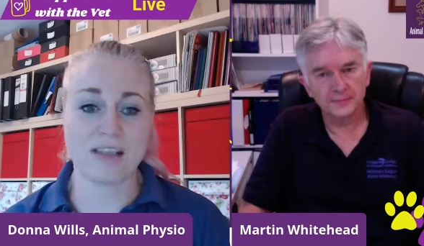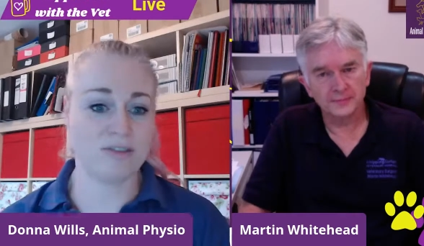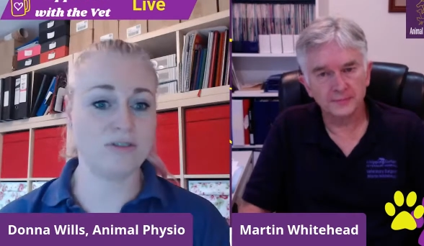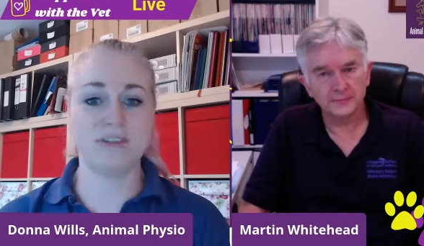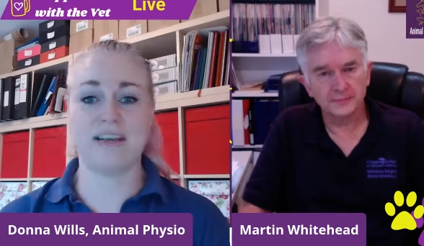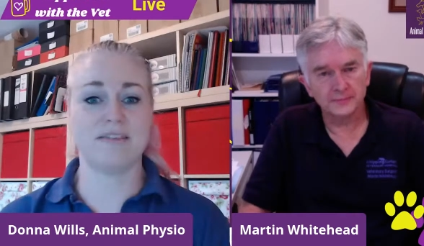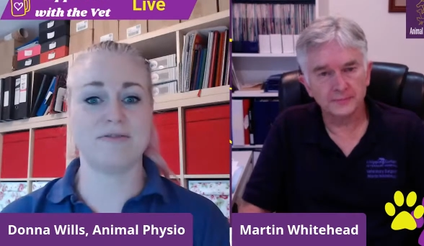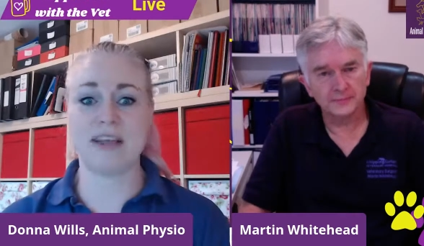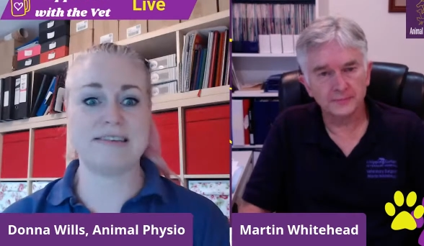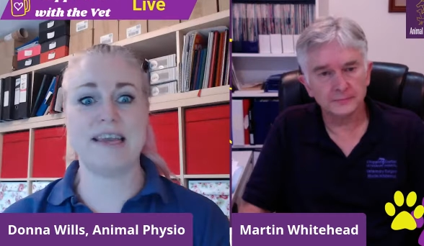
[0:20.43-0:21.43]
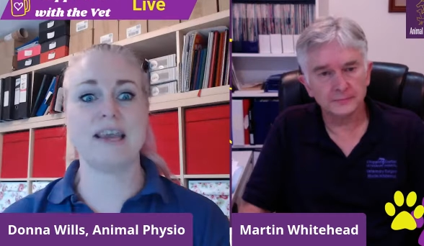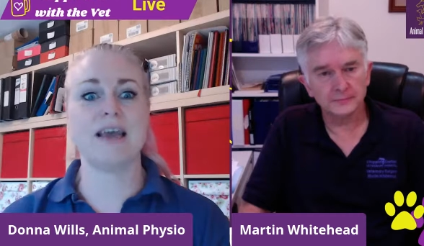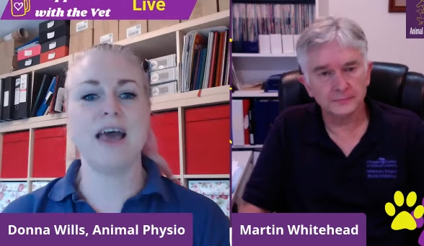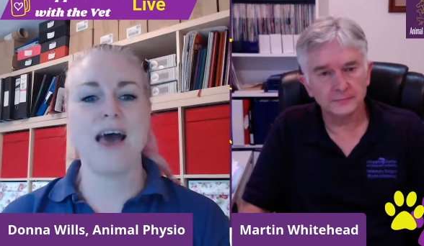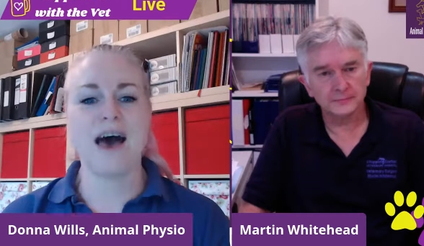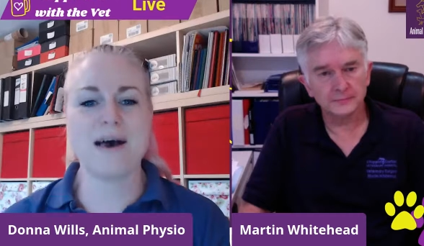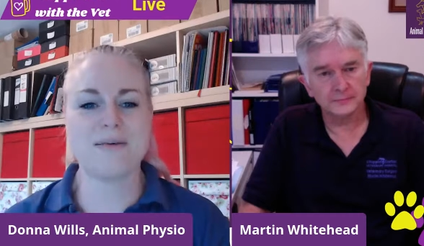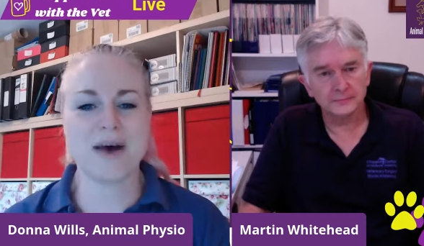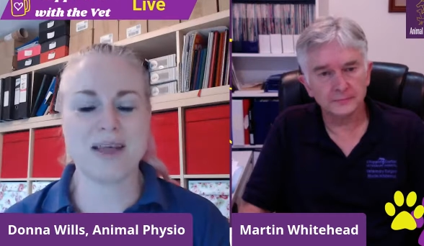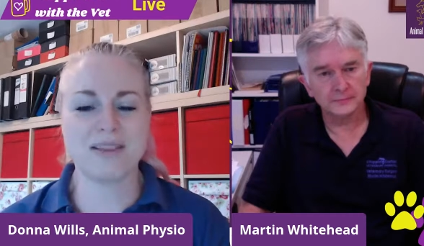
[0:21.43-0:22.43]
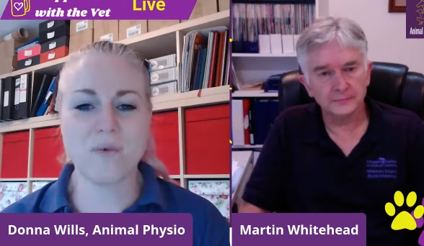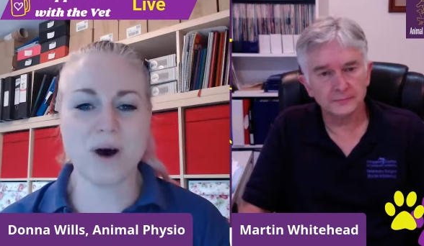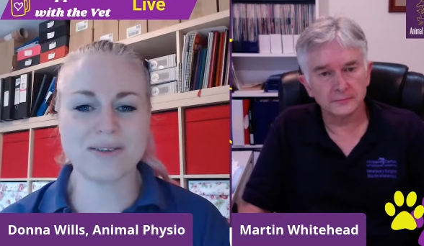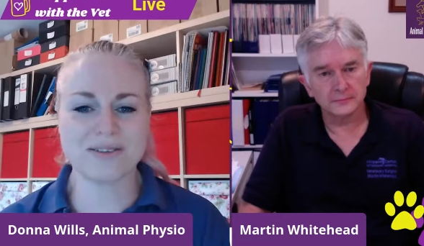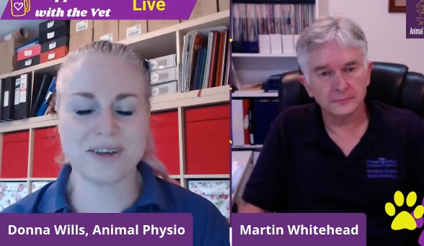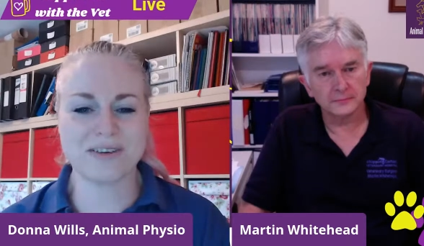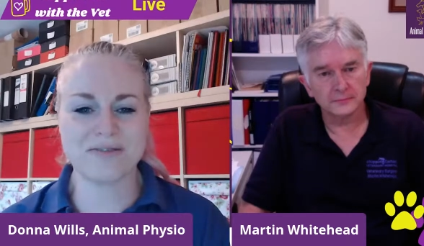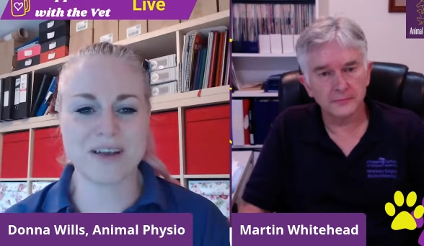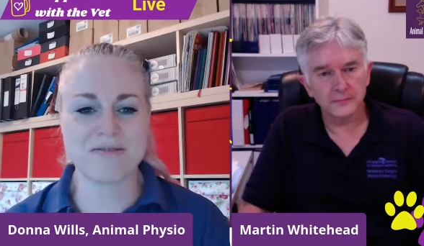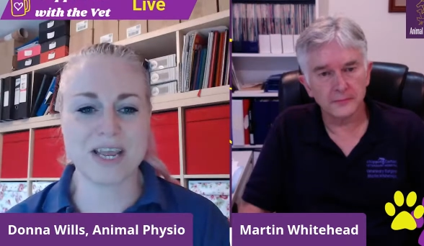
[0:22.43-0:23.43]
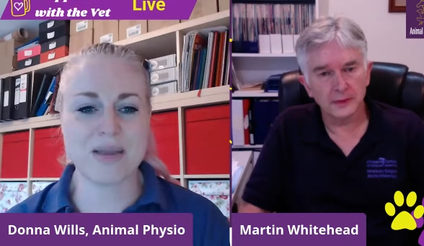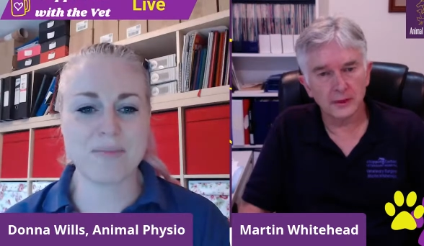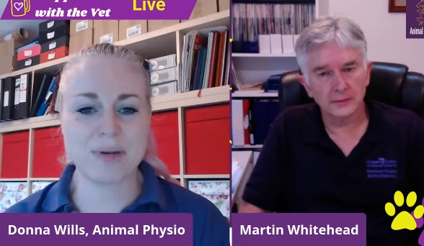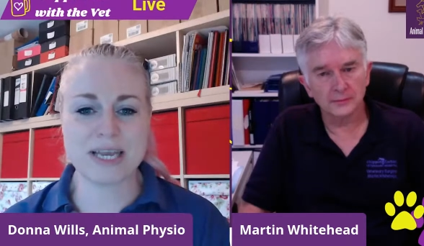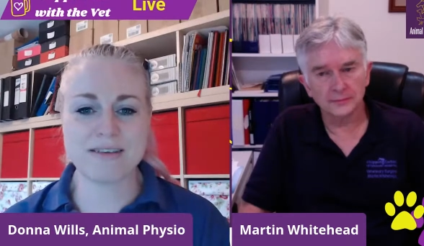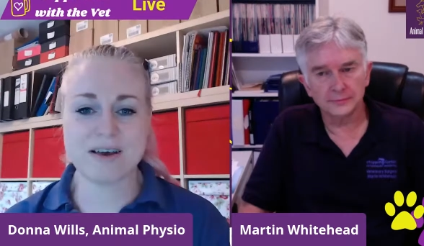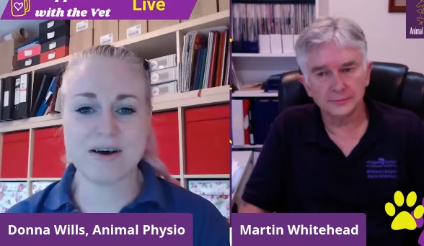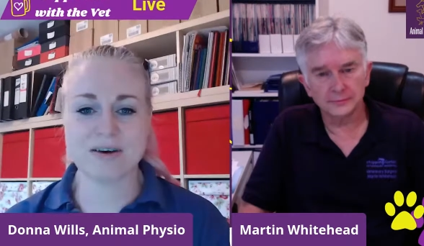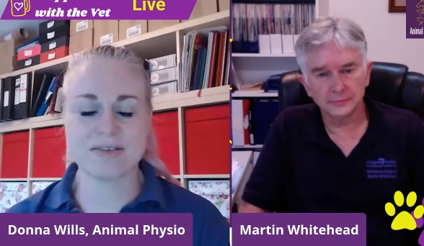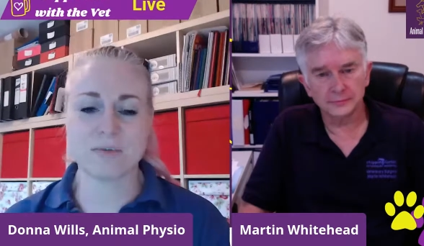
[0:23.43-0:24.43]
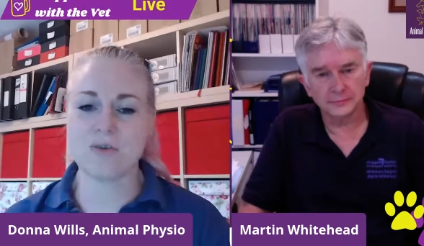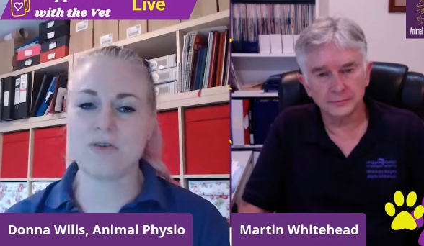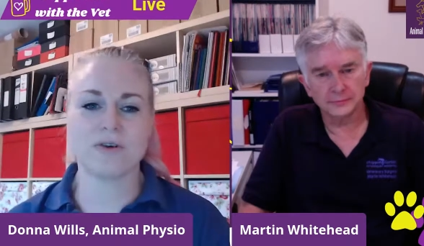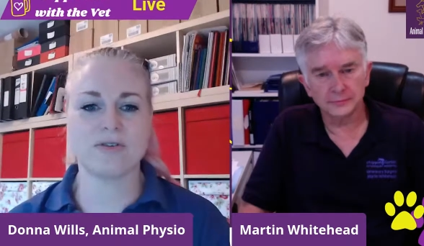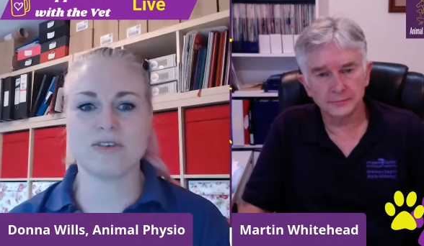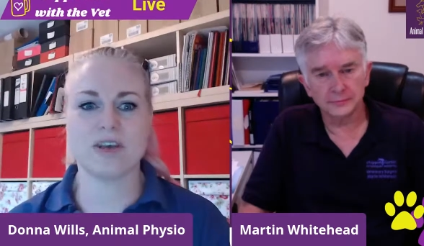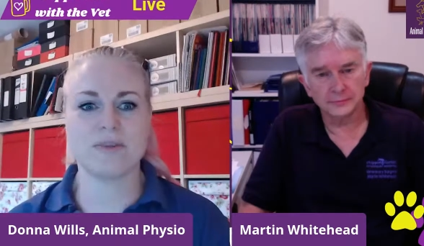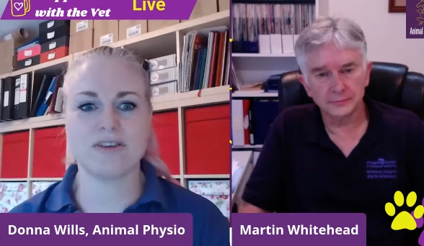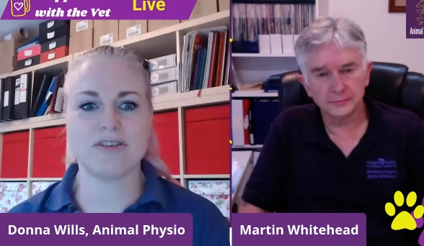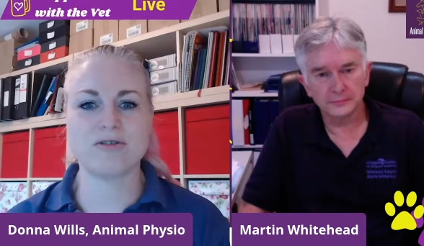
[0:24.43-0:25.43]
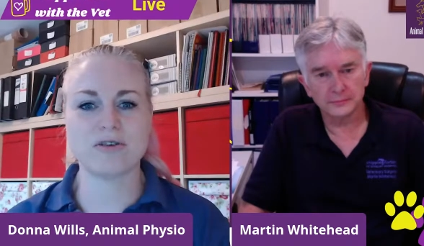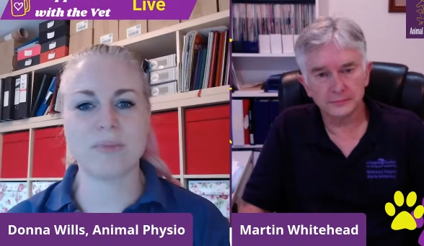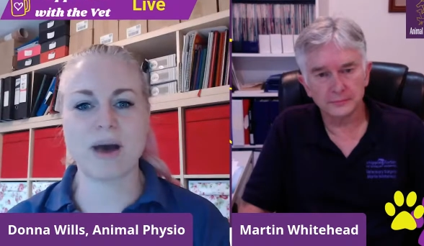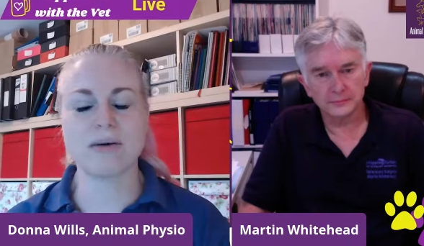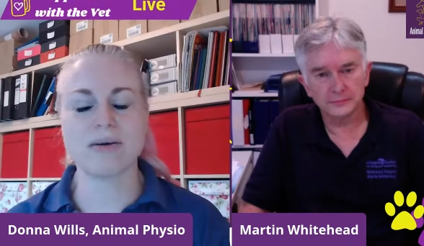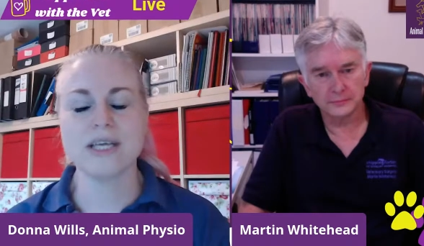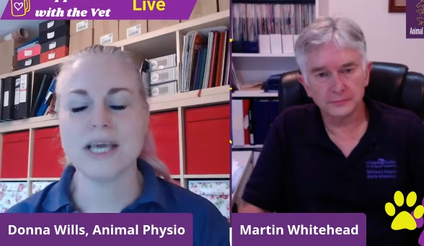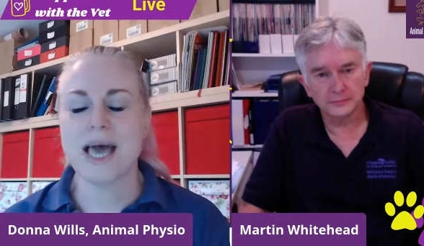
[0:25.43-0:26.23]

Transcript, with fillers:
Speaker 1: exotics vetting um, and the wild side of veterinary, please ask. We've got so much to talk about.